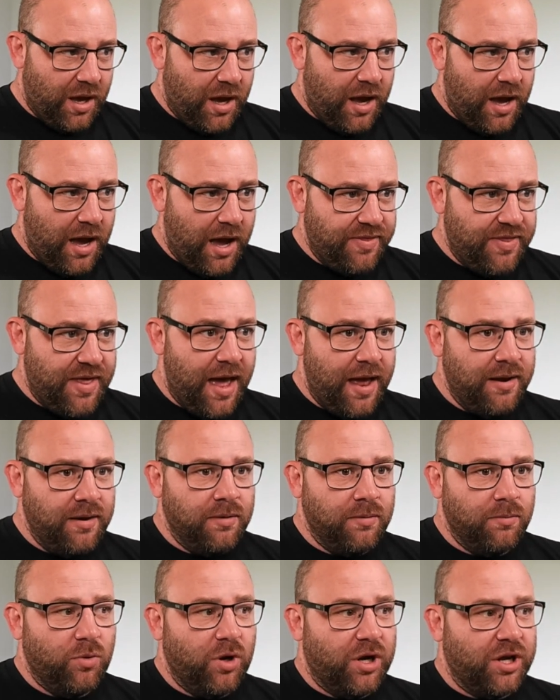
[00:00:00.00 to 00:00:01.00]
And
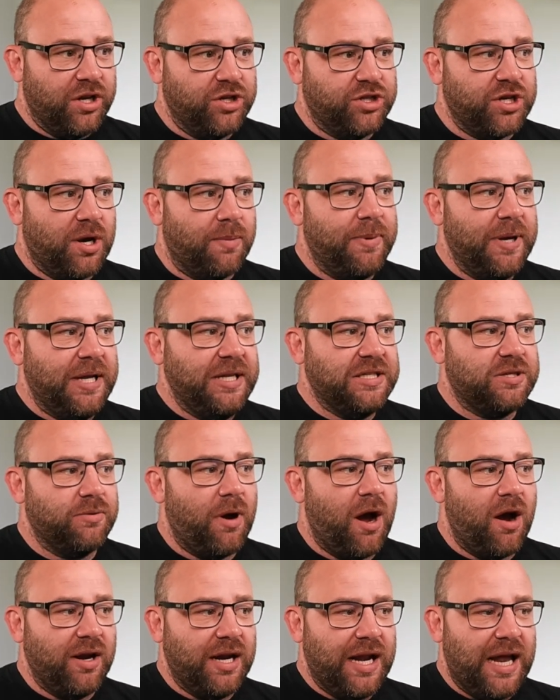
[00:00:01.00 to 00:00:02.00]
then we're going to jump into
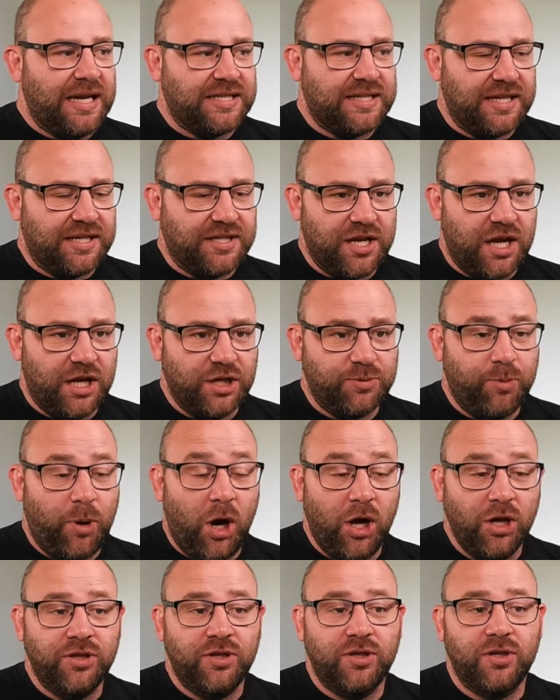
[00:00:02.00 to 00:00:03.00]
our Elasticsearch
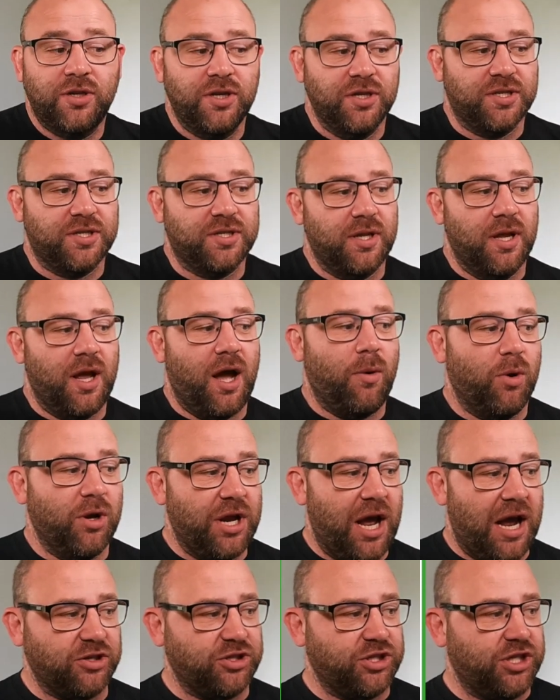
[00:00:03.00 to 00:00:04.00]
pod because I want to
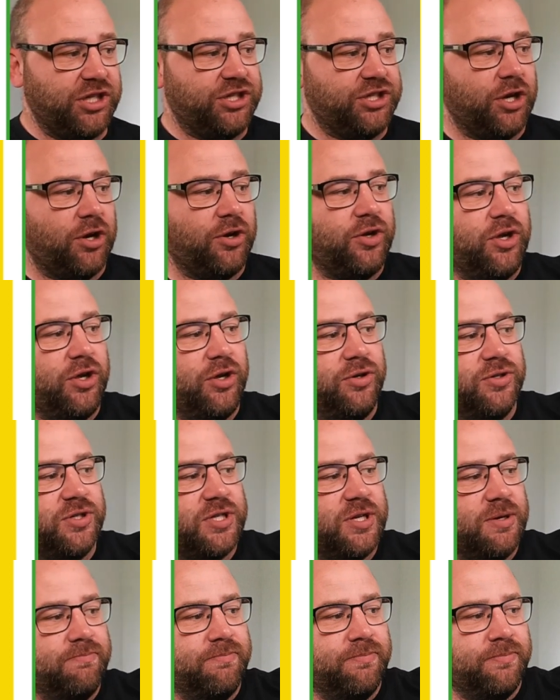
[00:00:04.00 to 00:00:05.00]
actually show you
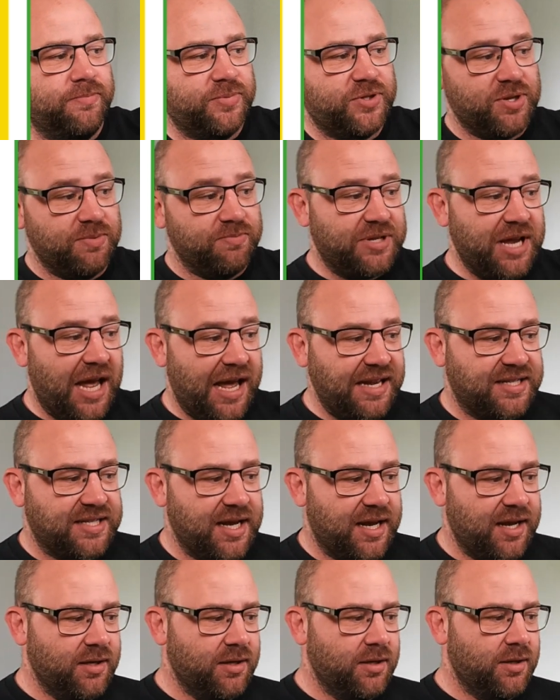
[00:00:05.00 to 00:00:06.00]
some
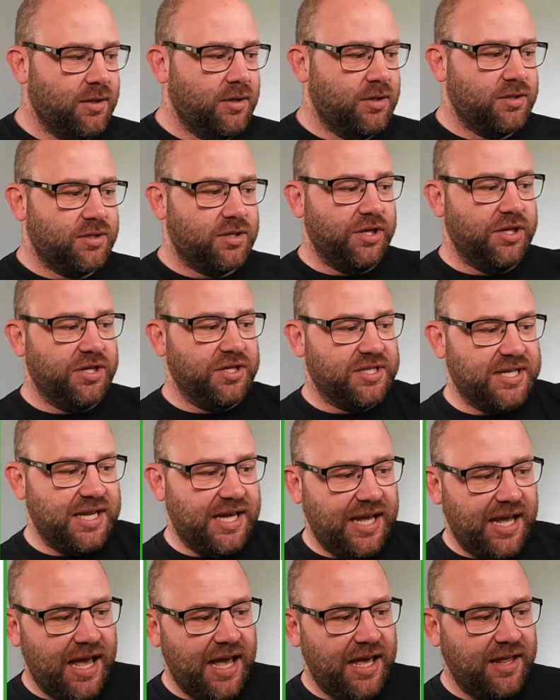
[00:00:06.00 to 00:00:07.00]
data. So you can see
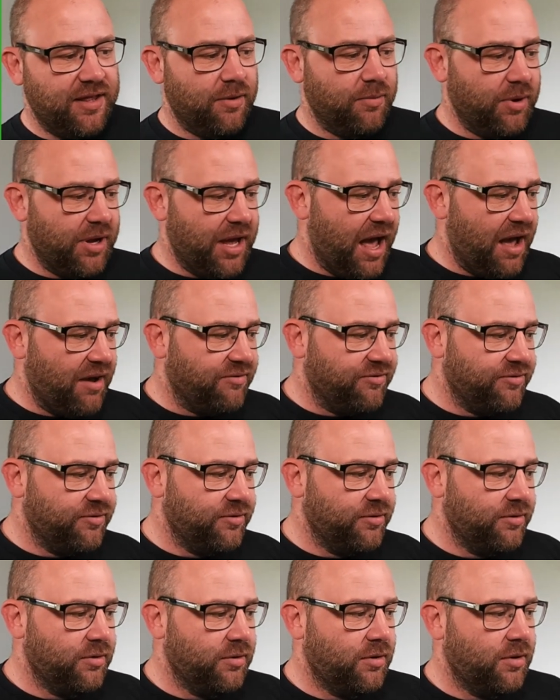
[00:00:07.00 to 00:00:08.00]
here that we have
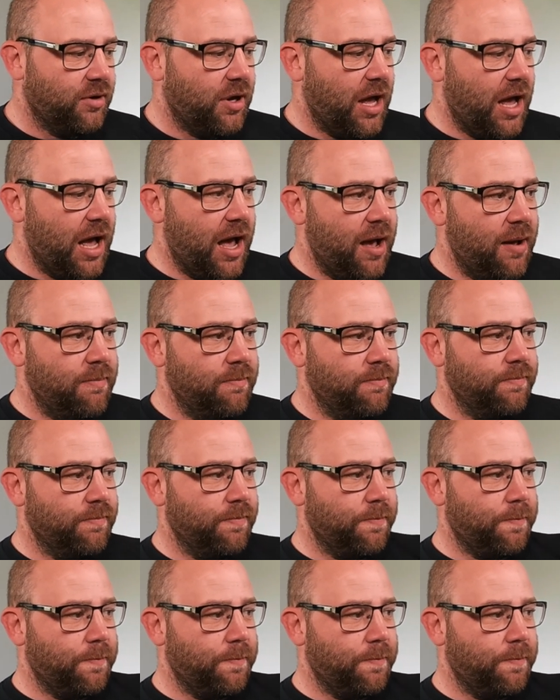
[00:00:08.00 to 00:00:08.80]
some